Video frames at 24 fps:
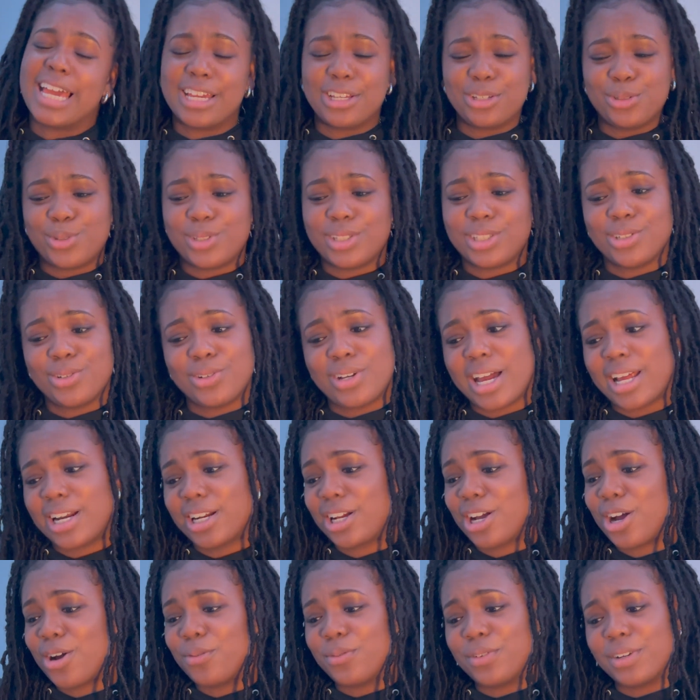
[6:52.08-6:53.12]
you still gotta
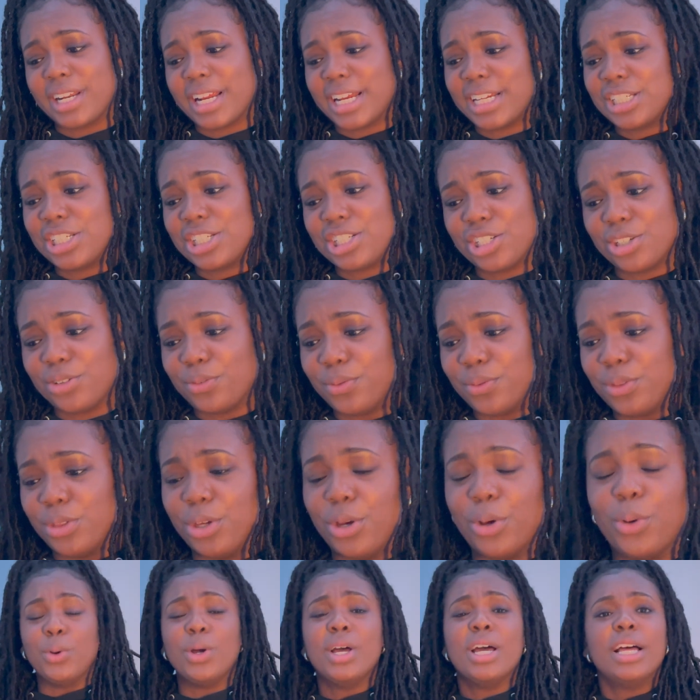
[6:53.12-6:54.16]
cover that shift
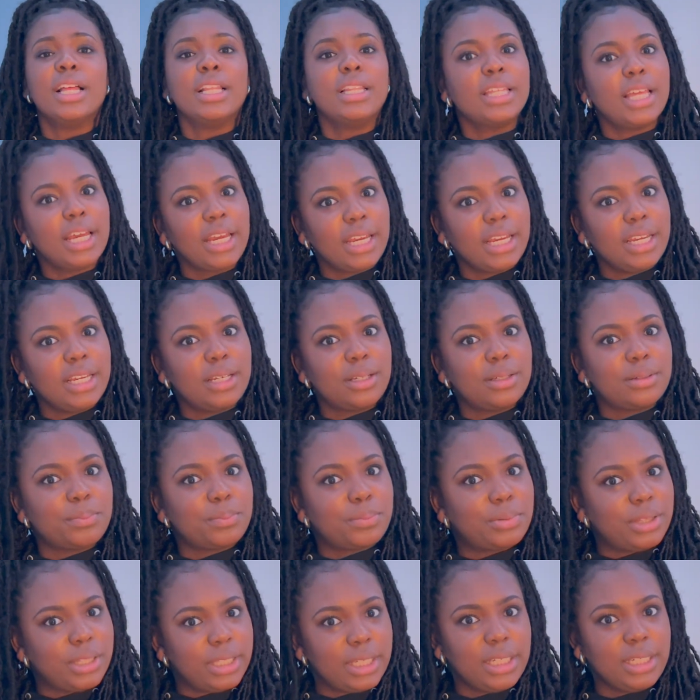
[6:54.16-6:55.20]
though. Like,
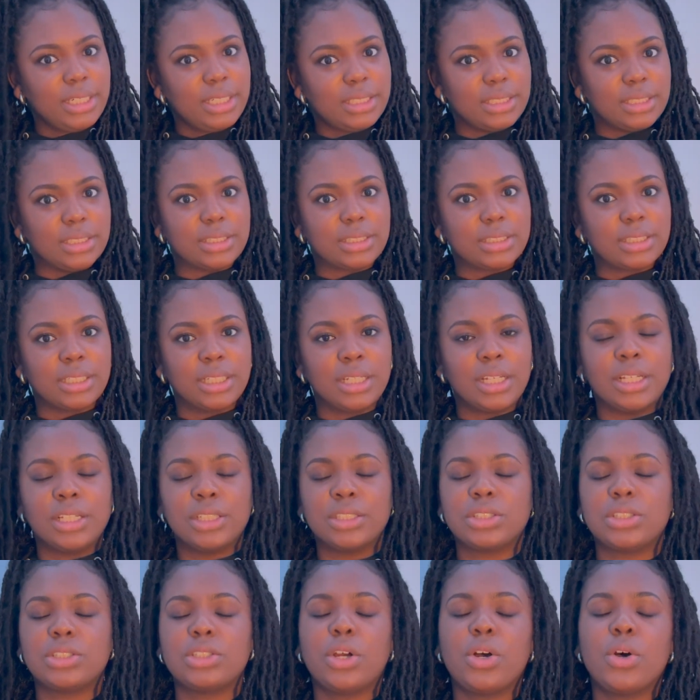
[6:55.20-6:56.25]
please.
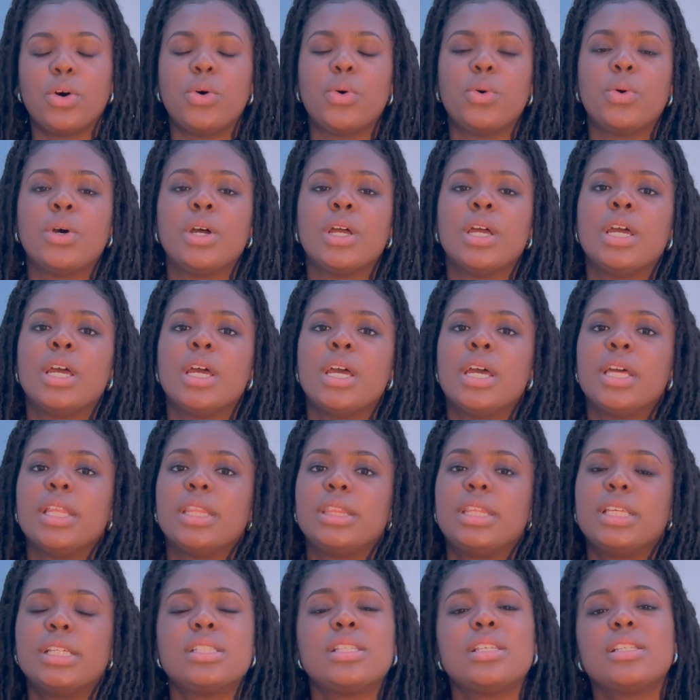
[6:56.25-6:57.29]
So
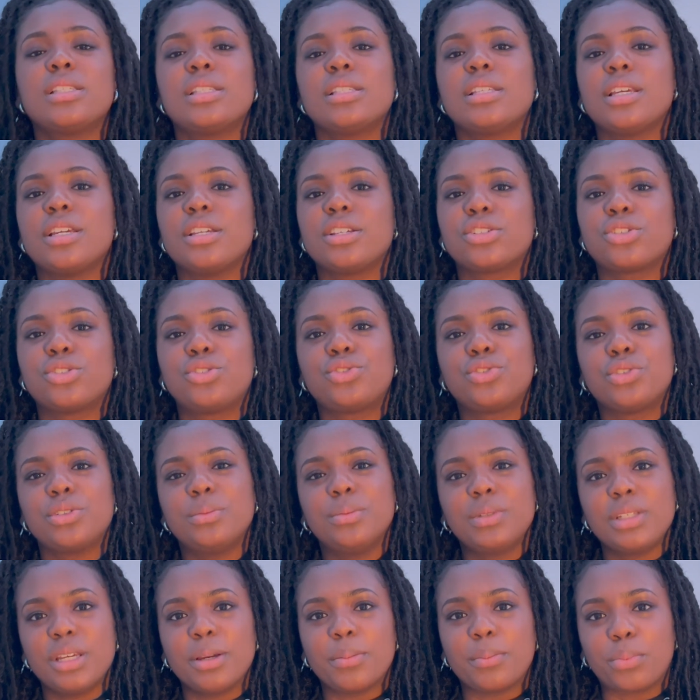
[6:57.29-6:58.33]
this is
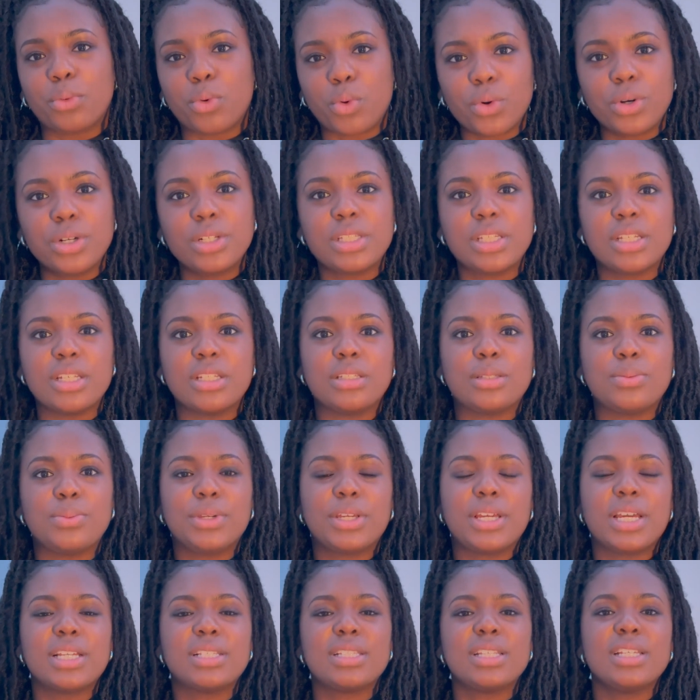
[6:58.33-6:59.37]
extremely important,
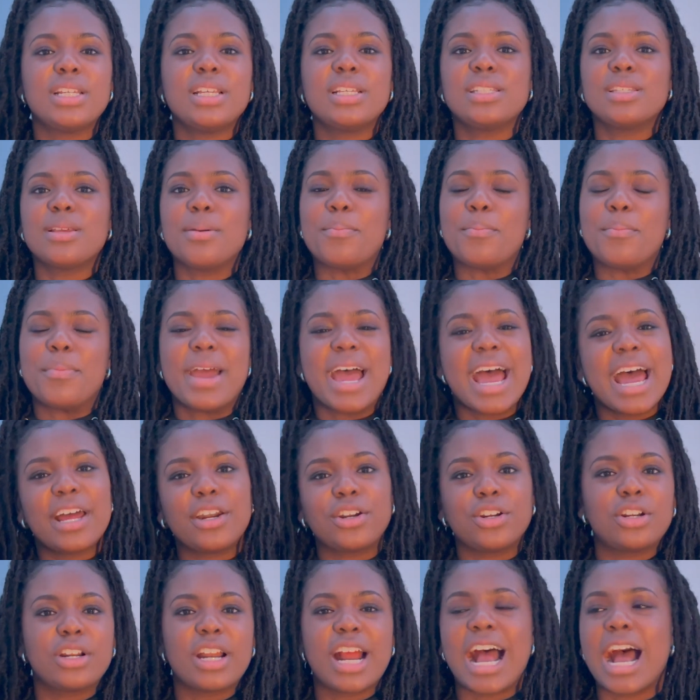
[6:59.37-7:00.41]
because it doesn't
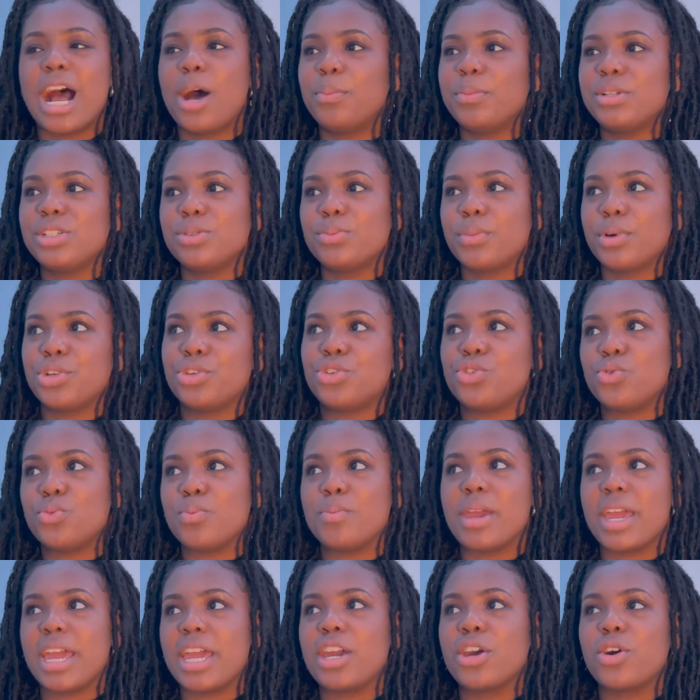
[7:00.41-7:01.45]
matter how much money you
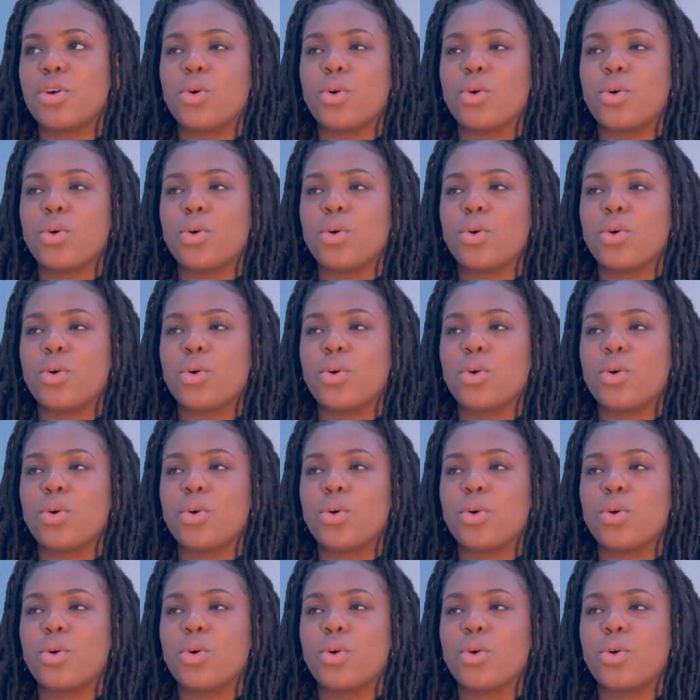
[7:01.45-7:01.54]
make,